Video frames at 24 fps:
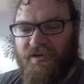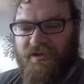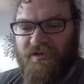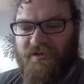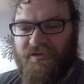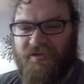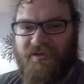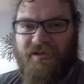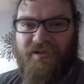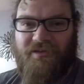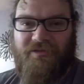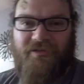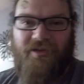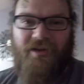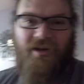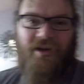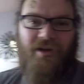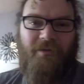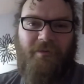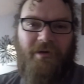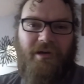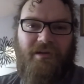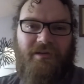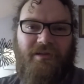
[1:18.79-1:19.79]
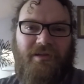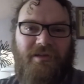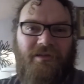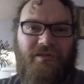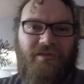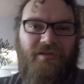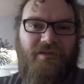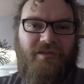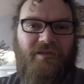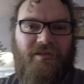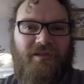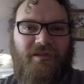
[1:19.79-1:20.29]
So let's talk about
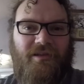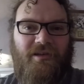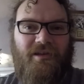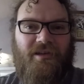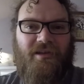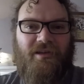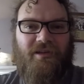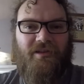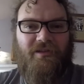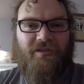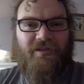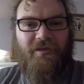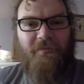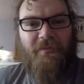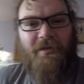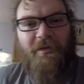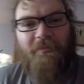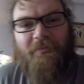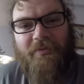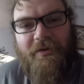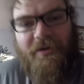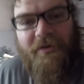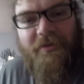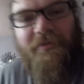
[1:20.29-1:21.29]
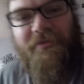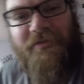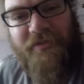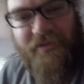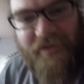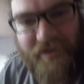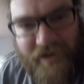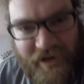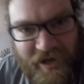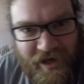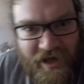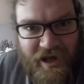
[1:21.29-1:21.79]
some of the pros
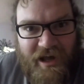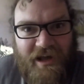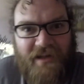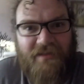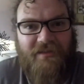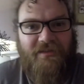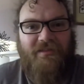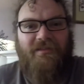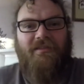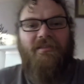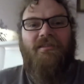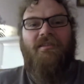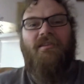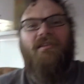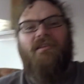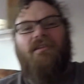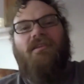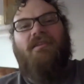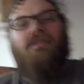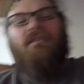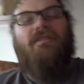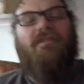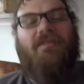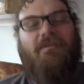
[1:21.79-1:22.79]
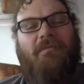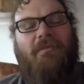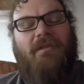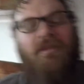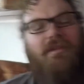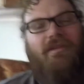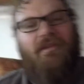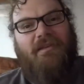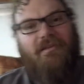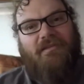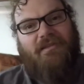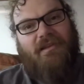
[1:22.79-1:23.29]
and cons, some of the
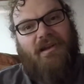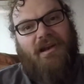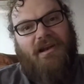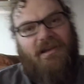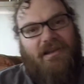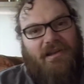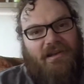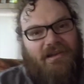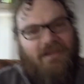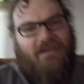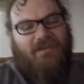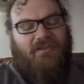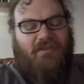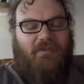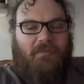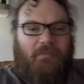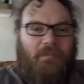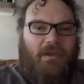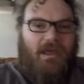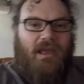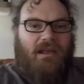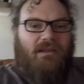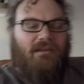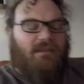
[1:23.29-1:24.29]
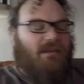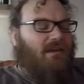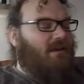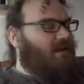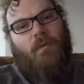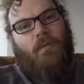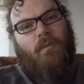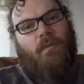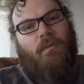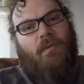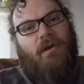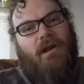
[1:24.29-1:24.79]
things that I didn't expect.
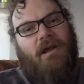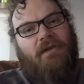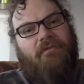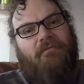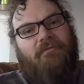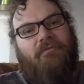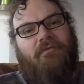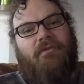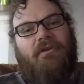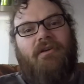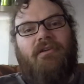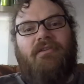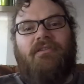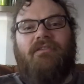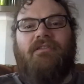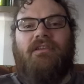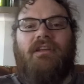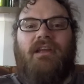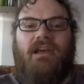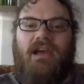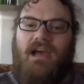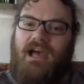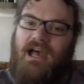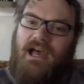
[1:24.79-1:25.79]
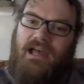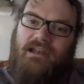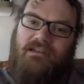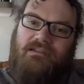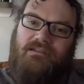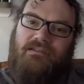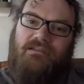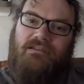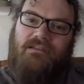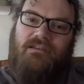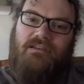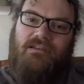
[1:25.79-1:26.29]
When I first got
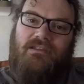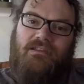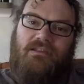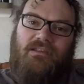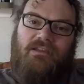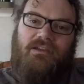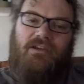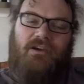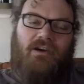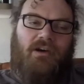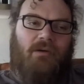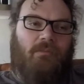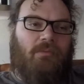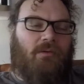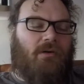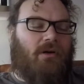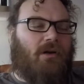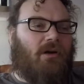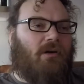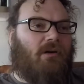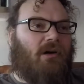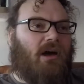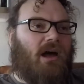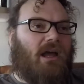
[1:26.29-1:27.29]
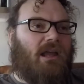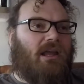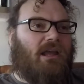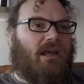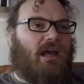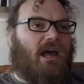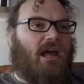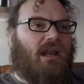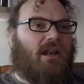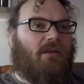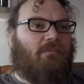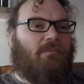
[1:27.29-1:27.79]
the GoPro, I
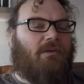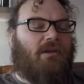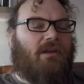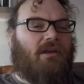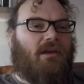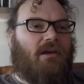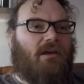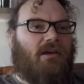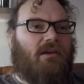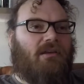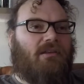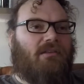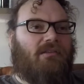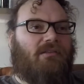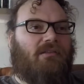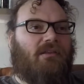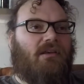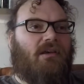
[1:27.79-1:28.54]
got it because